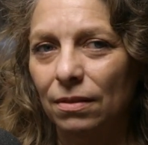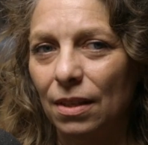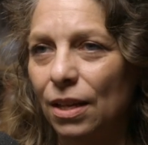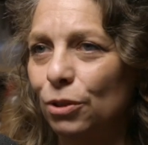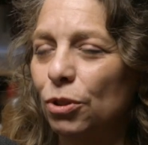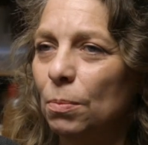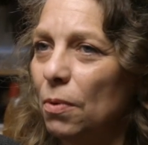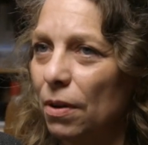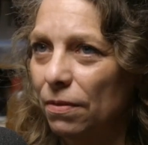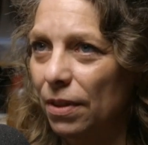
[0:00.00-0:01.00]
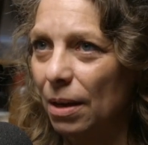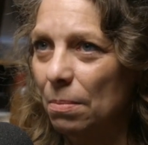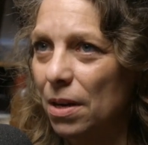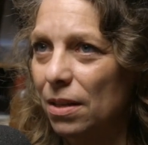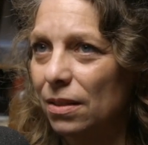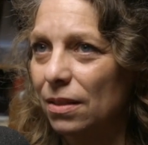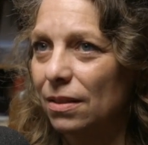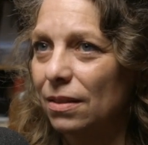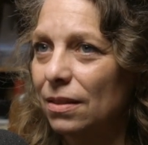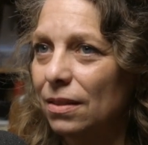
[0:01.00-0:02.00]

the entry point for that person.